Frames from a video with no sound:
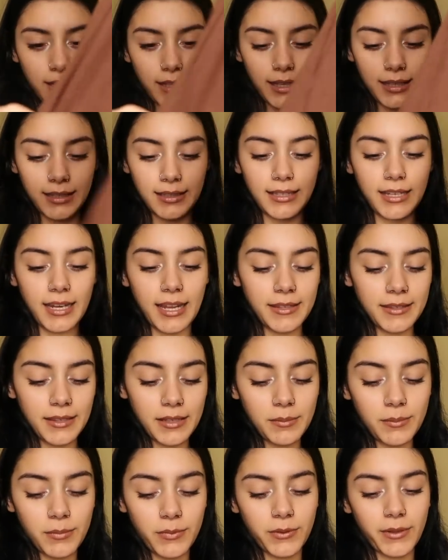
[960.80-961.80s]

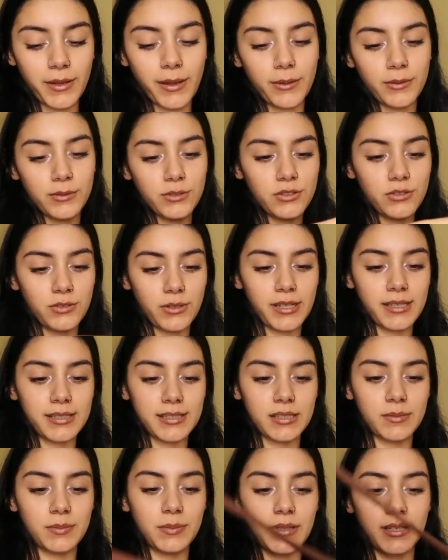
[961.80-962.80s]
Another brown
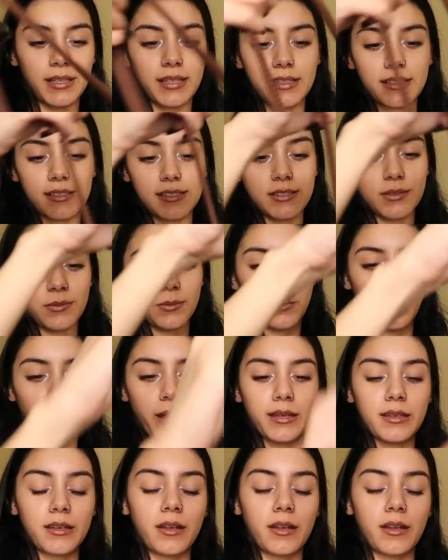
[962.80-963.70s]
dress because why